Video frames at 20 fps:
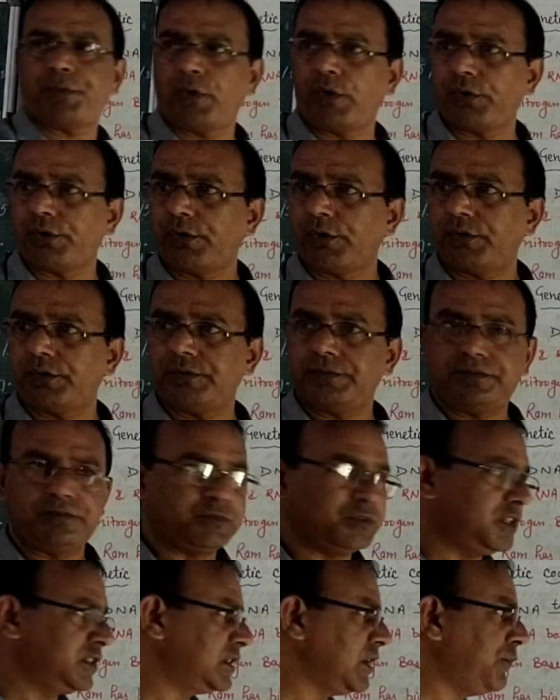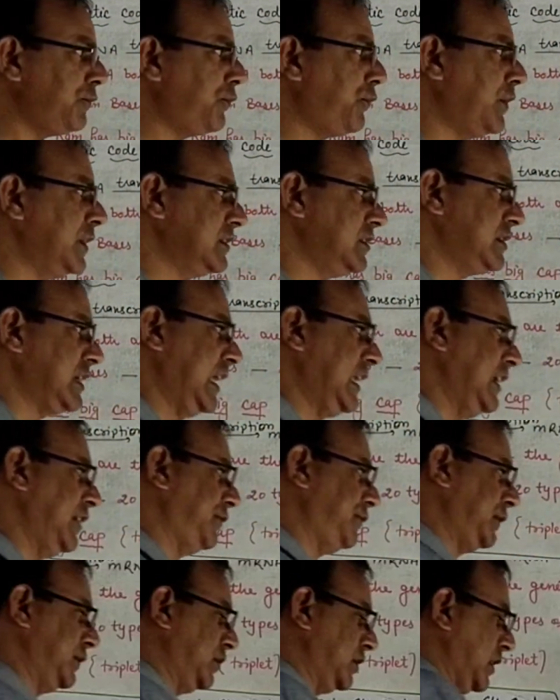code. This is the first
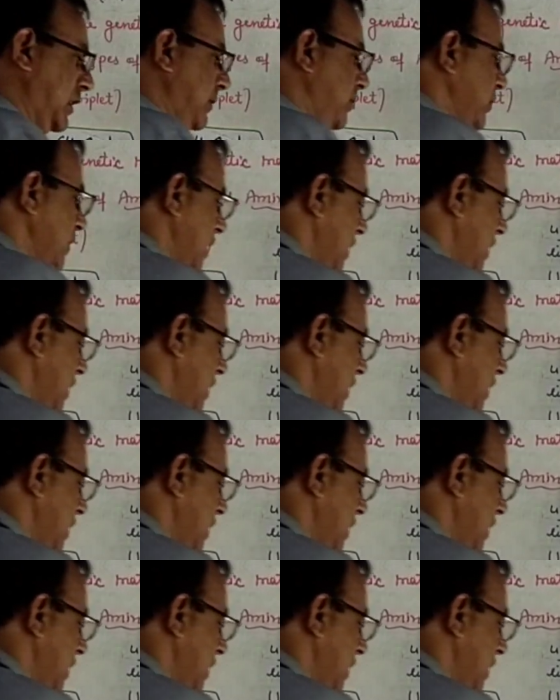salient feature.